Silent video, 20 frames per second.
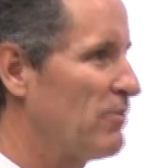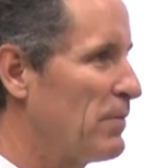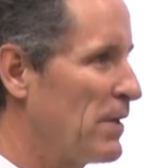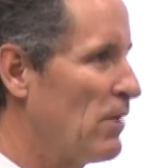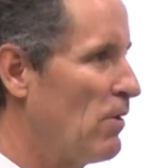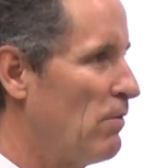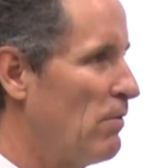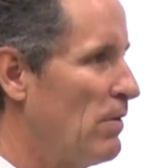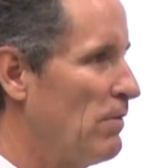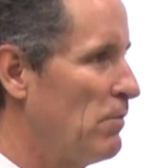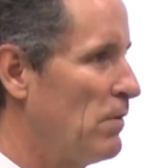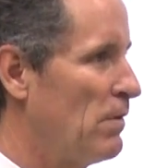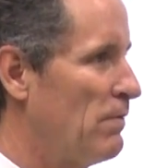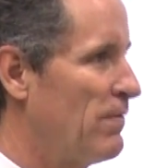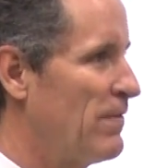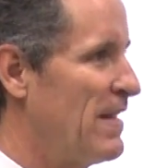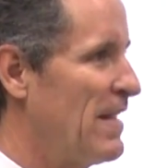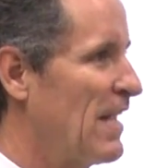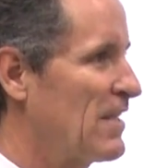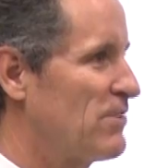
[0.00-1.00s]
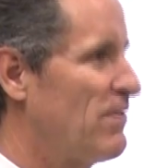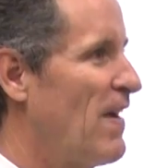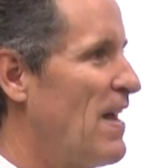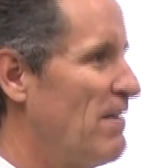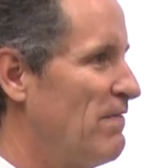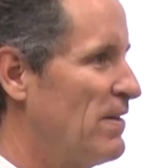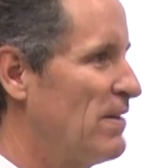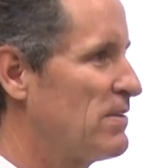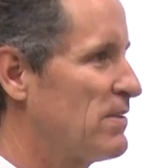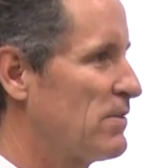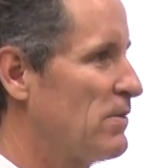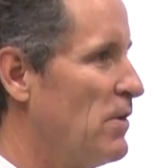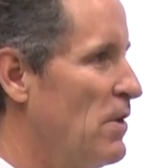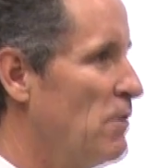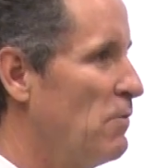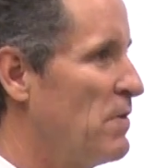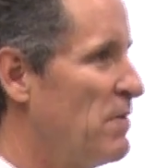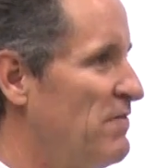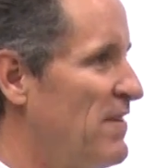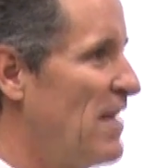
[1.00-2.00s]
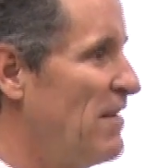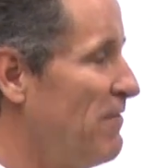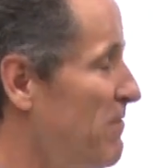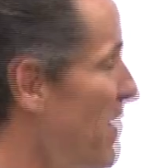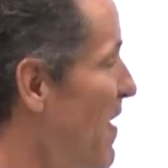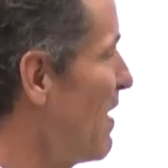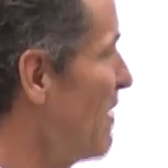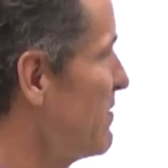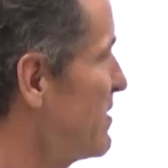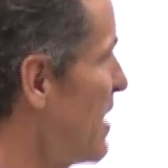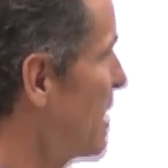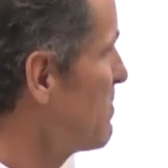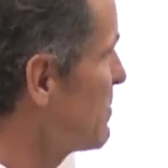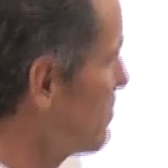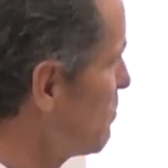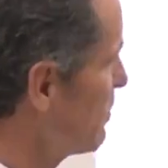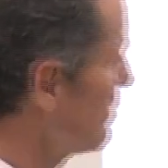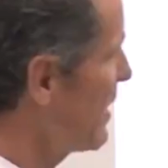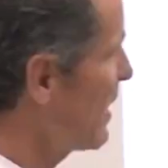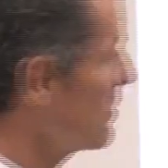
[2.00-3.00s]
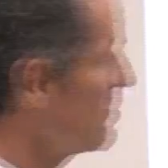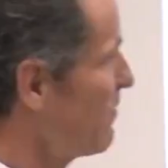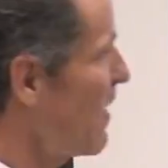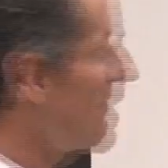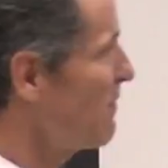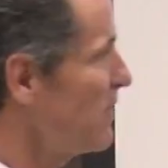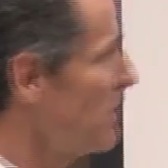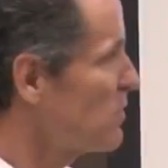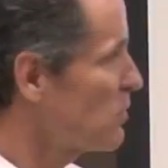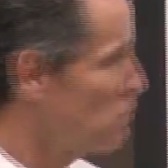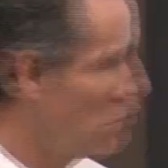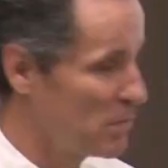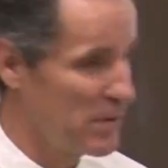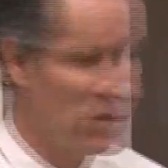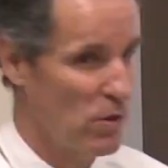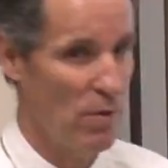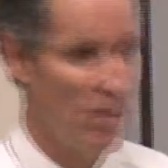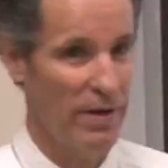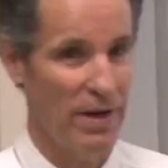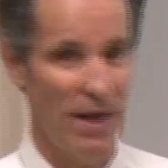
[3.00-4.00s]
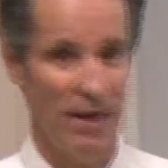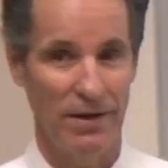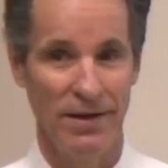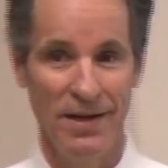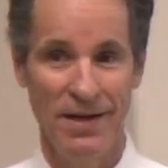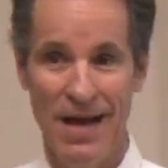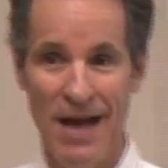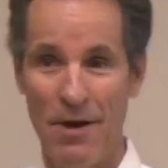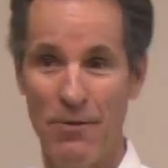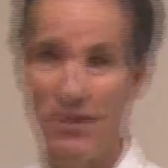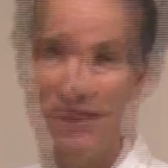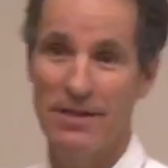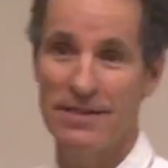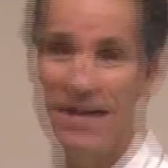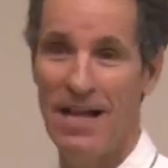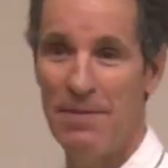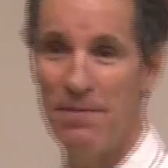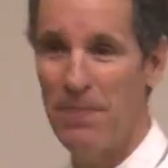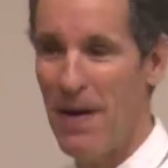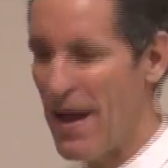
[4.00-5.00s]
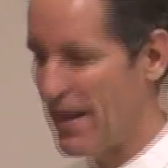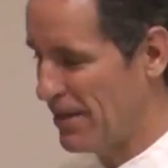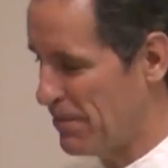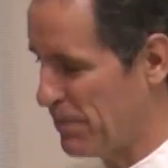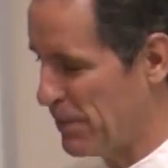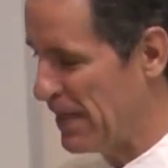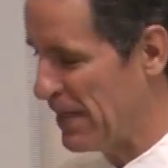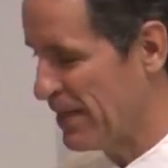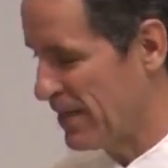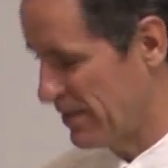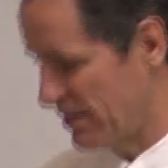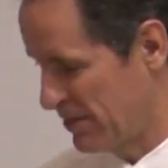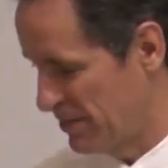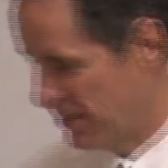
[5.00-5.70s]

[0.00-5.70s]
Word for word: We go for the next 5 years. We've done it 5 times, and the next 5 years we'll be going on. I want to climb Pilot Peak.